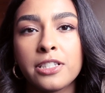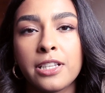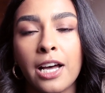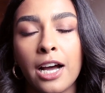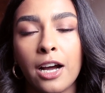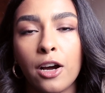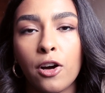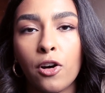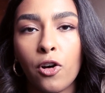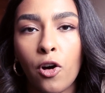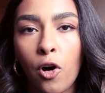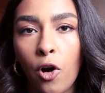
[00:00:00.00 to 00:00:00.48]

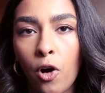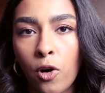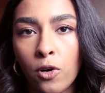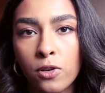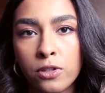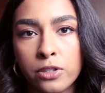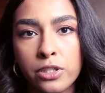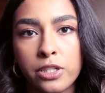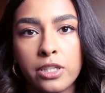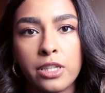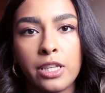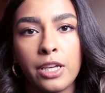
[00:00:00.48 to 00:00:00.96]
that
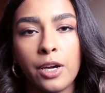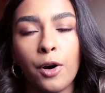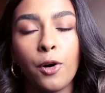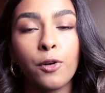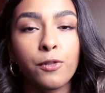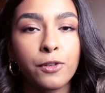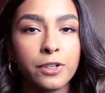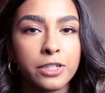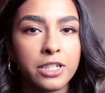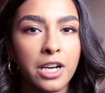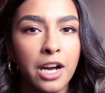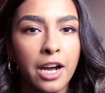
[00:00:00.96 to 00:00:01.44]
cause the
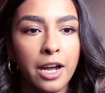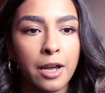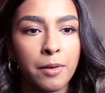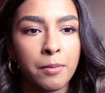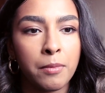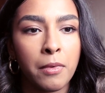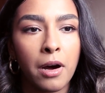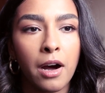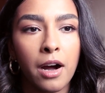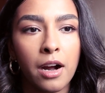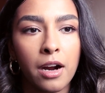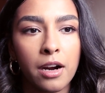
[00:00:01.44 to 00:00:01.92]

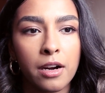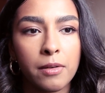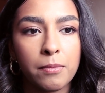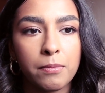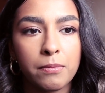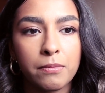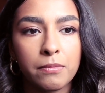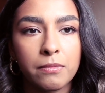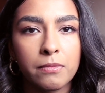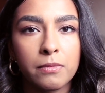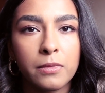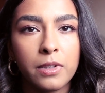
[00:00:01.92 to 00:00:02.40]
overtime are
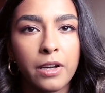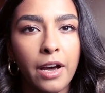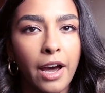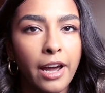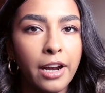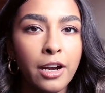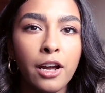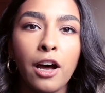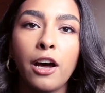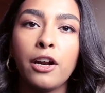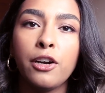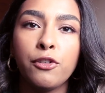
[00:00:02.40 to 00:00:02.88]

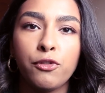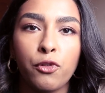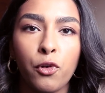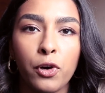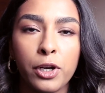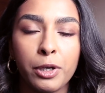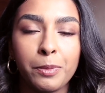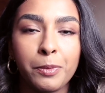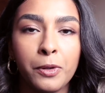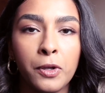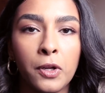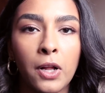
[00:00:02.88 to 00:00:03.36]
kind of
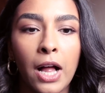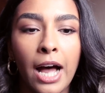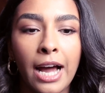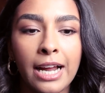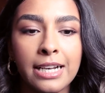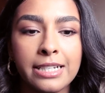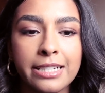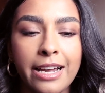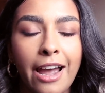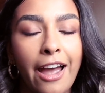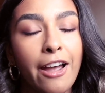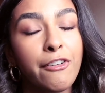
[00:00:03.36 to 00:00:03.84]
unavoidable,
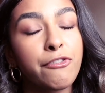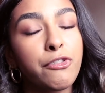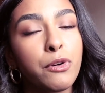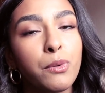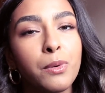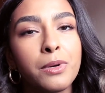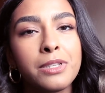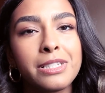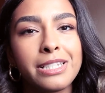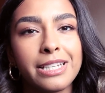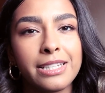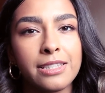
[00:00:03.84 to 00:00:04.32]
and
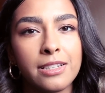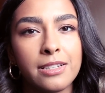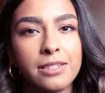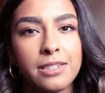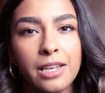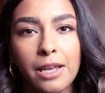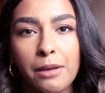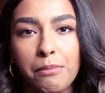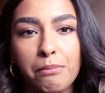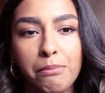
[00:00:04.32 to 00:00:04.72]
everyone's in the same